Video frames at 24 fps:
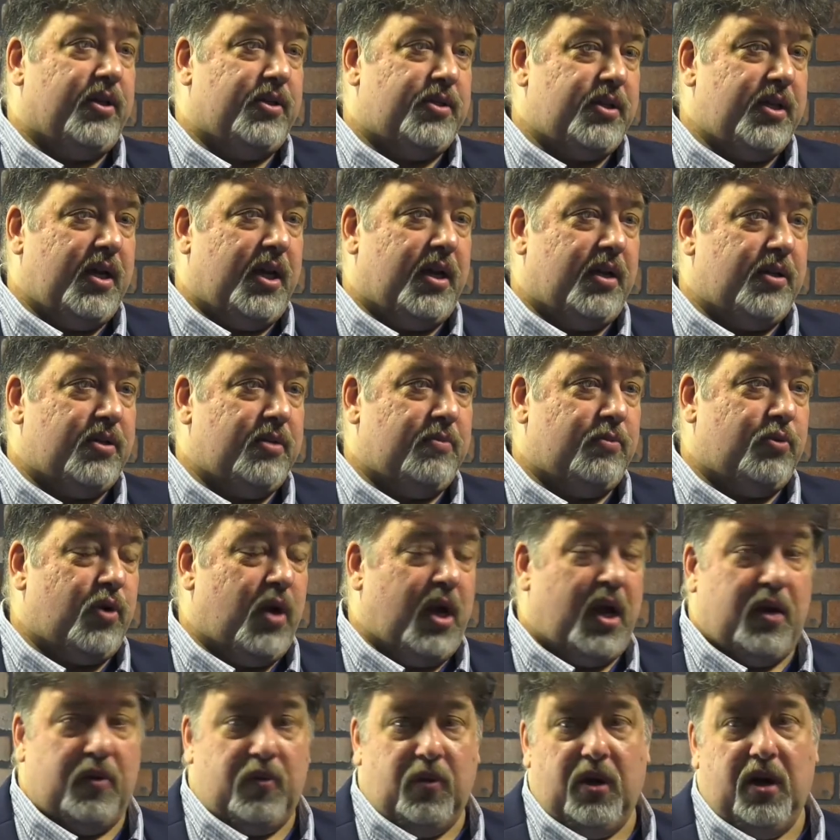is, some
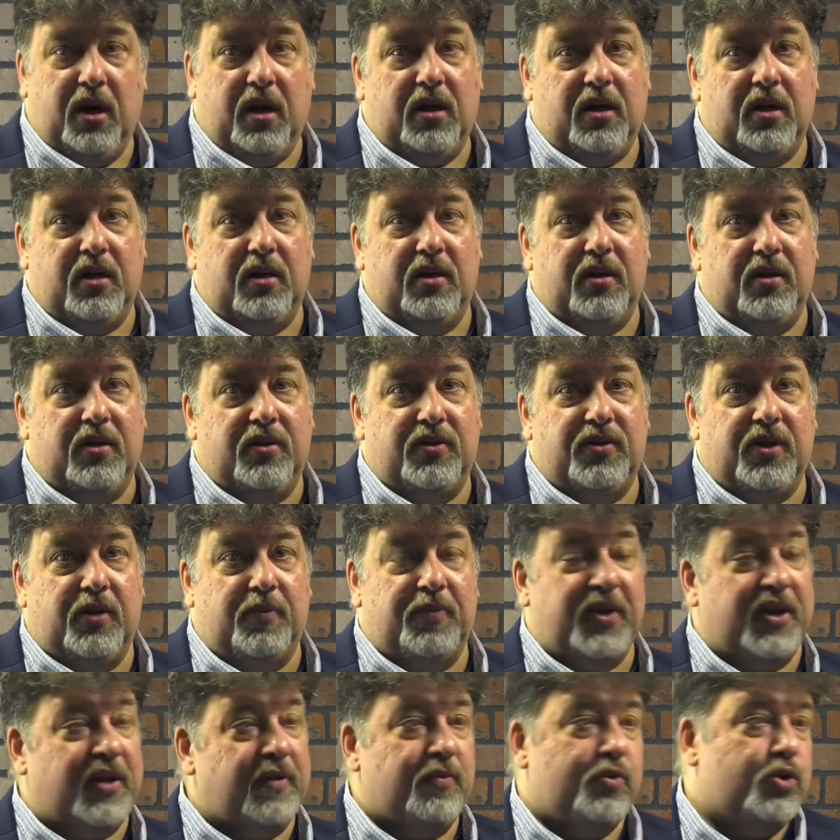crowd work or
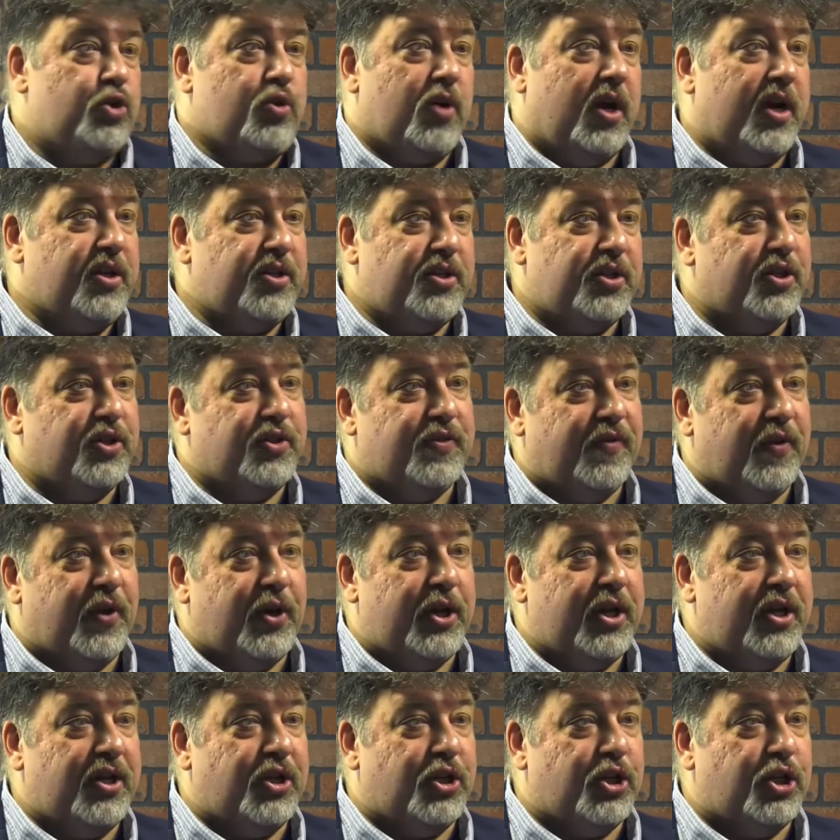something strikes you as
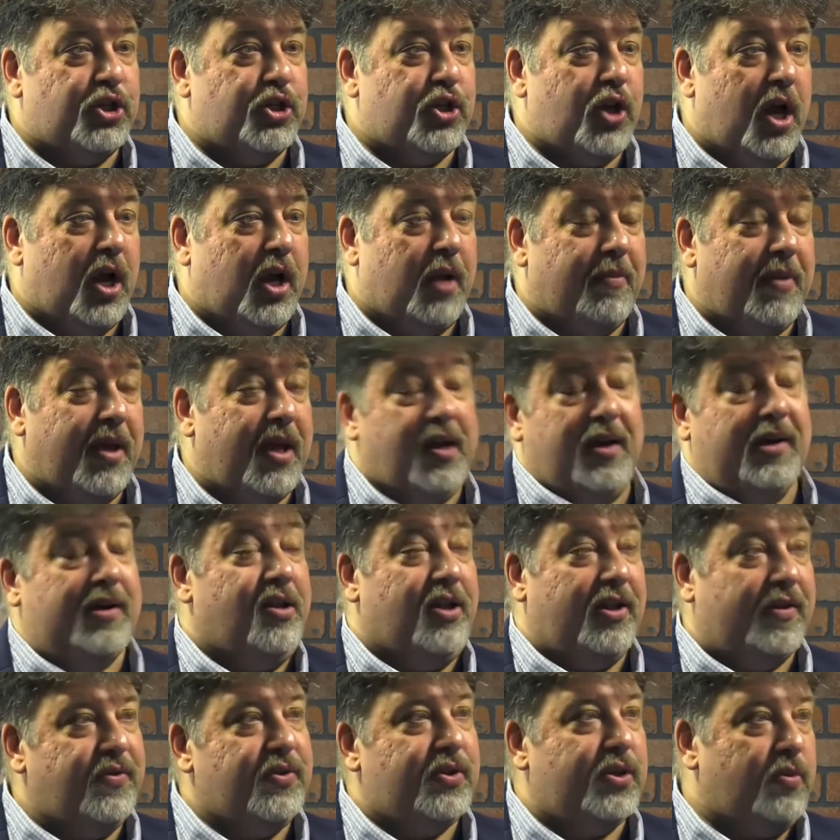funny and you just talk about it and
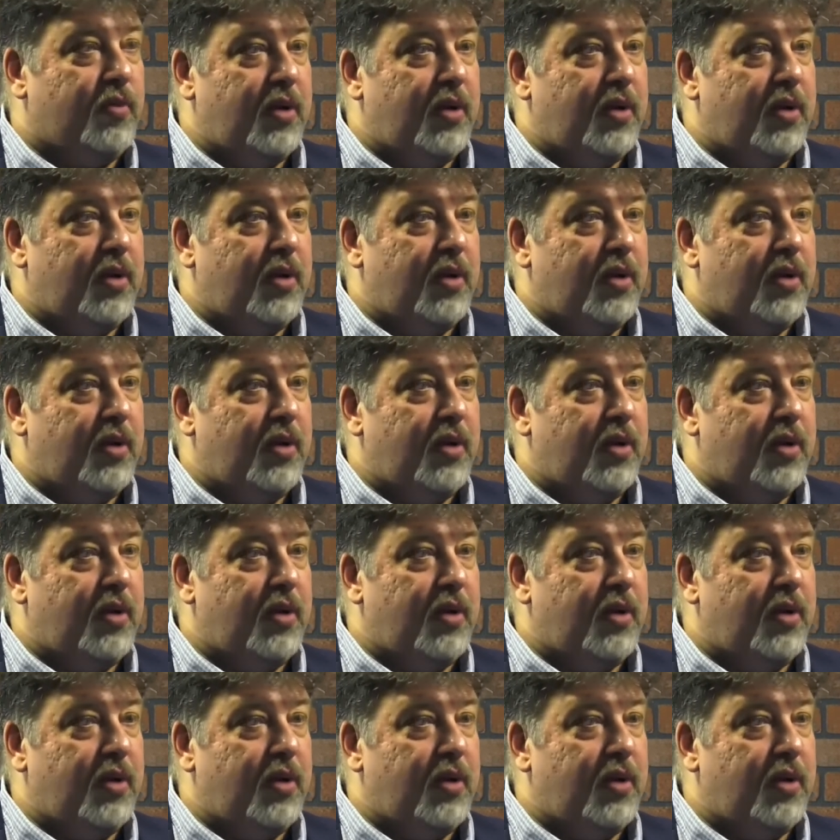all of a sudden,